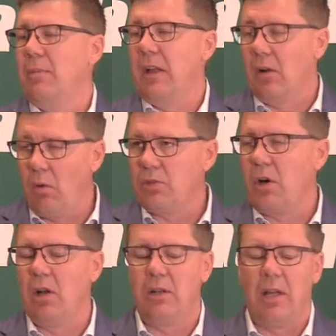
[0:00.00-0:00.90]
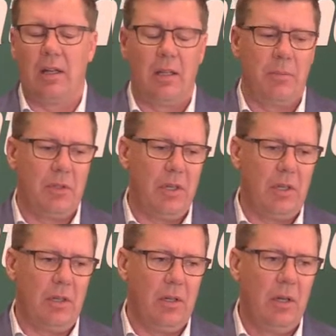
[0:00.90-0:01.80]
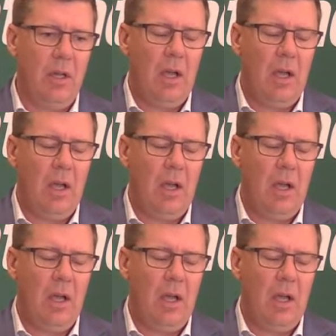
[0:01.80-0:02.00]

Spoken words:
the close contact in particular,